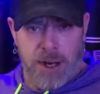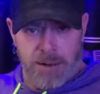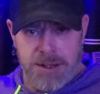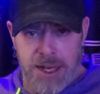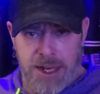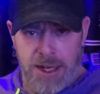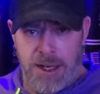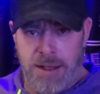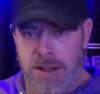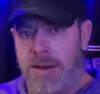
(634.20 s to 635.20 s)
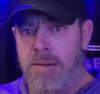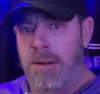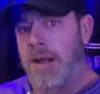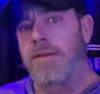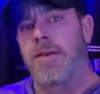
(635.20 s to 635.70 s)
of what I was getting into.
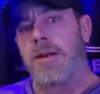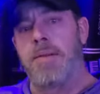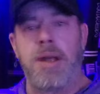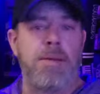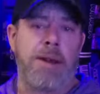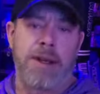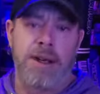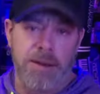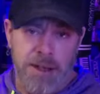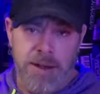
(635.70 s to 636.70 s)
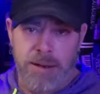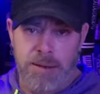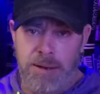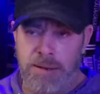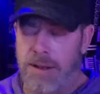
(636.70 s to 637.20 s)
But for the people on
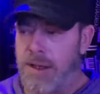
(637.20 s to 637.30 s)
YouTube,